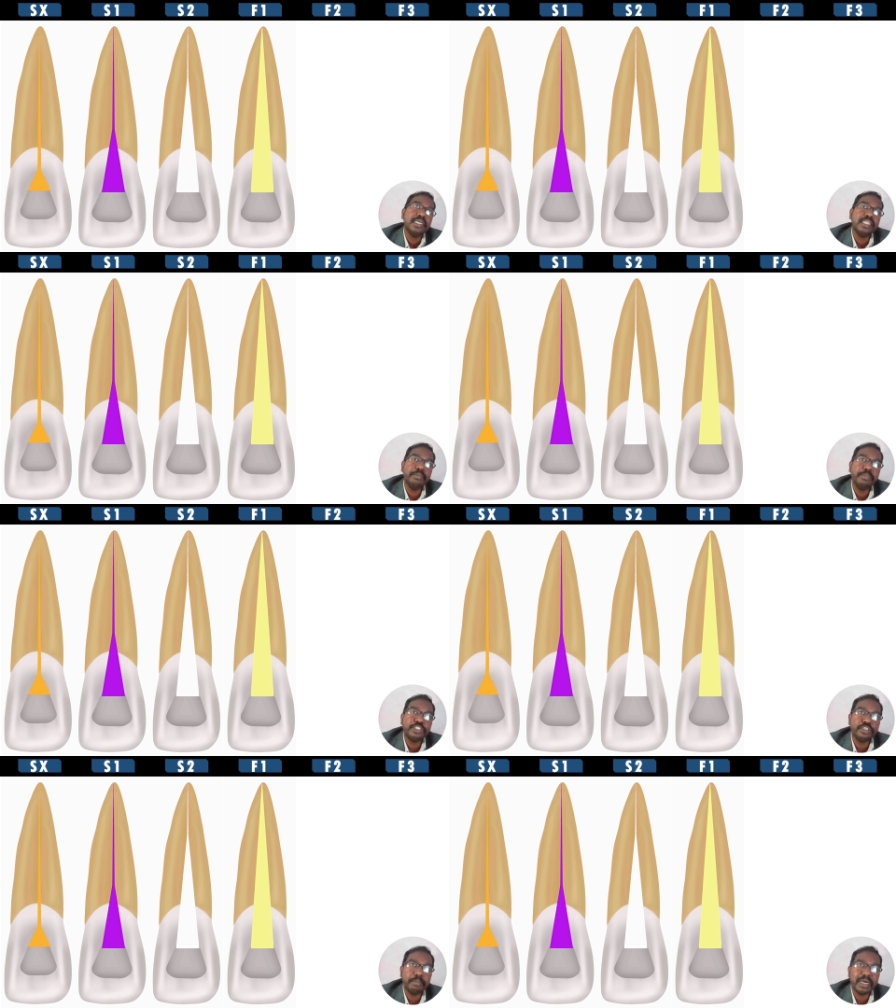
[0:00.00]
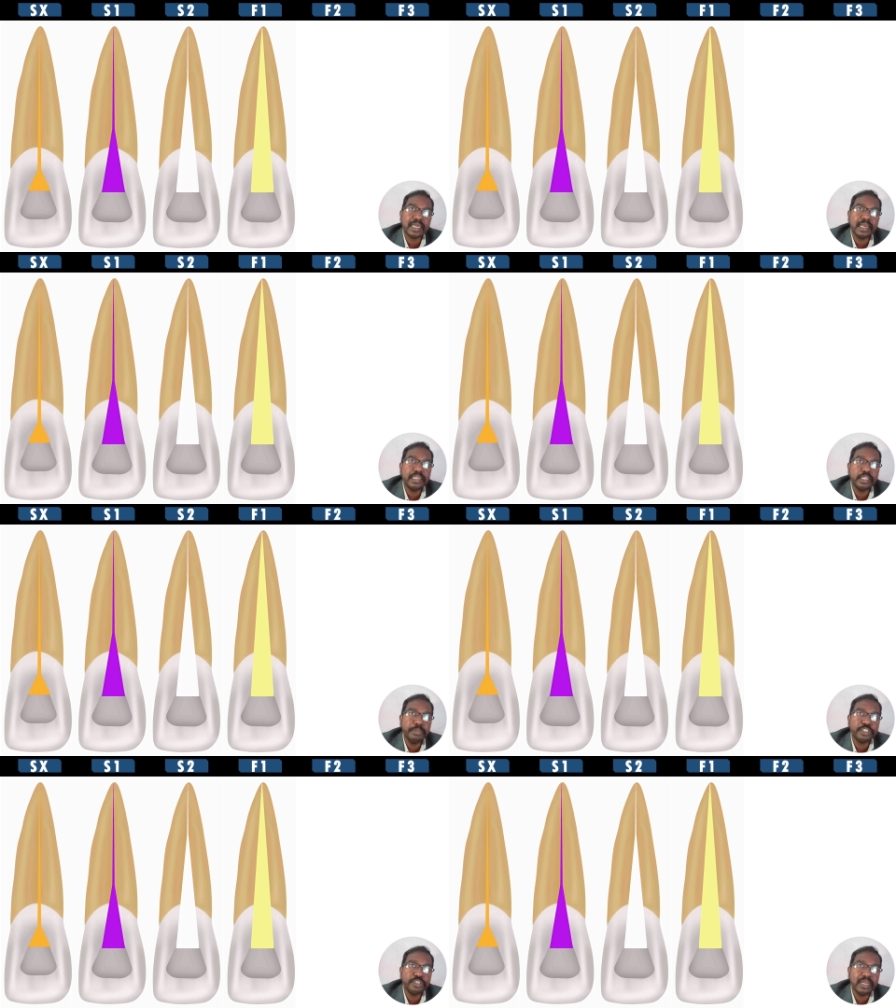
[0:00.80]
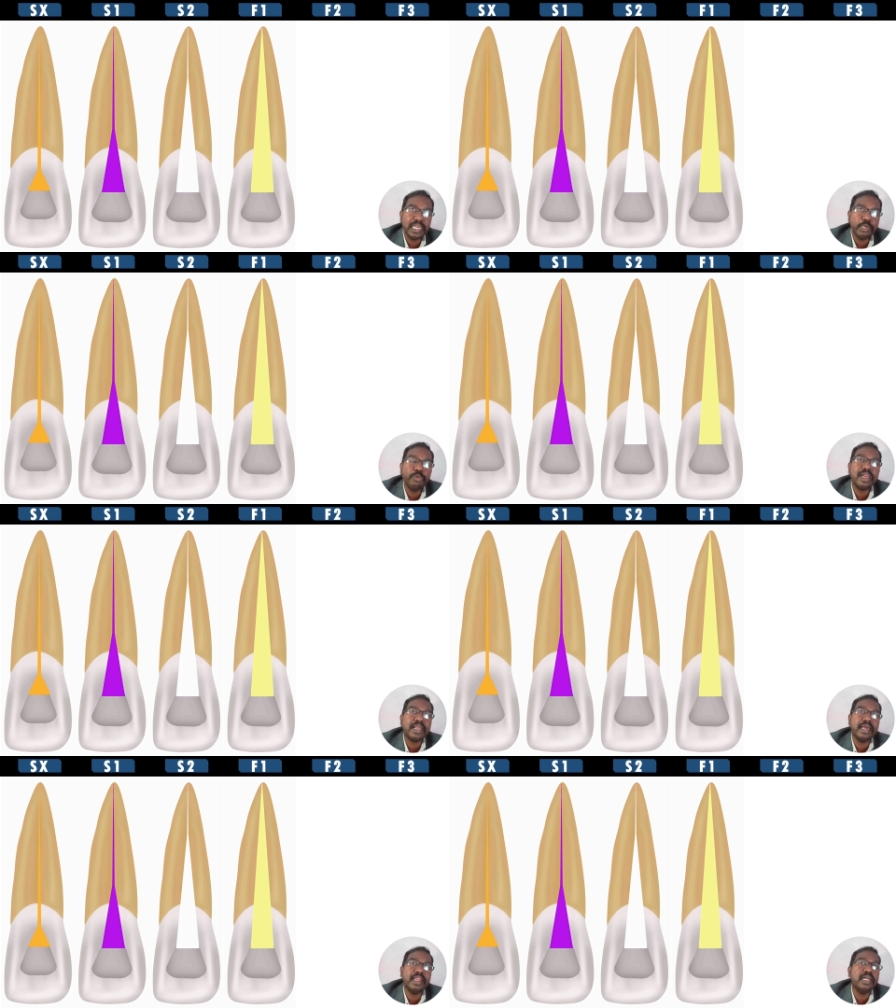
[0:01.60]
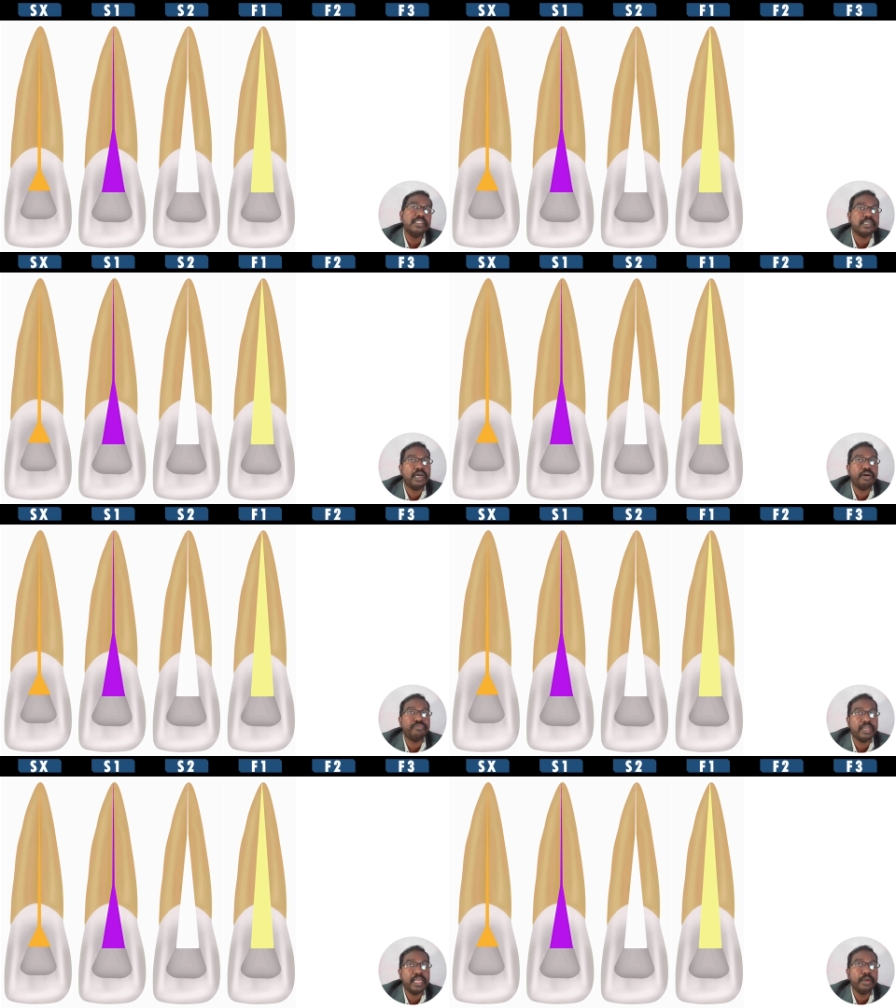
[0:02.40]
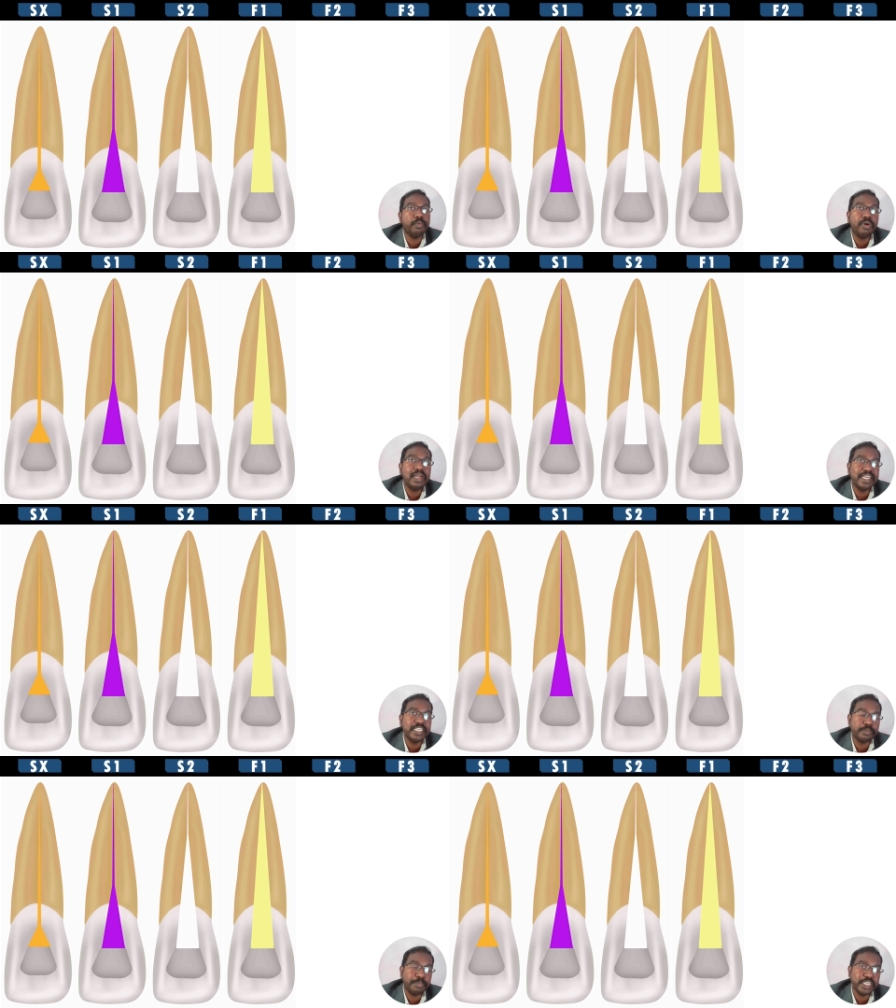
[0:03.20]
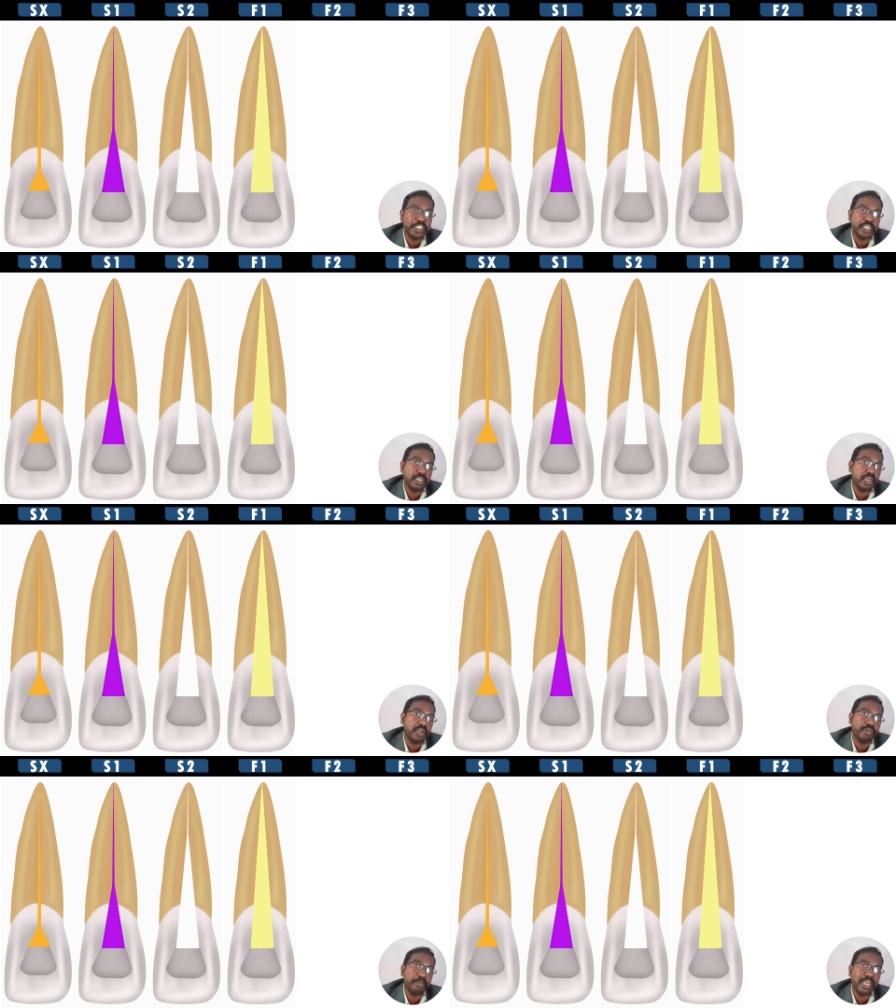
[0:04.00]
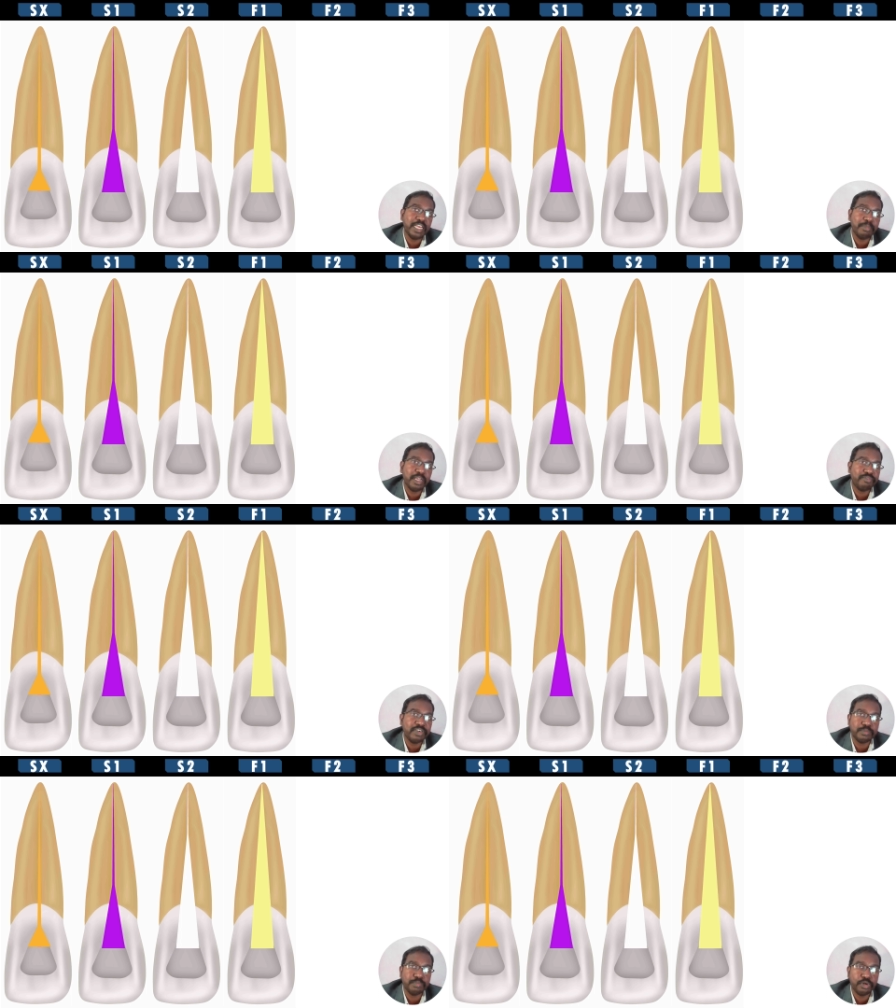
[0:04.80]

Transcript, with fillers: the mesiobuccal and the mesiolingual canals of a old age patient of a mandibular first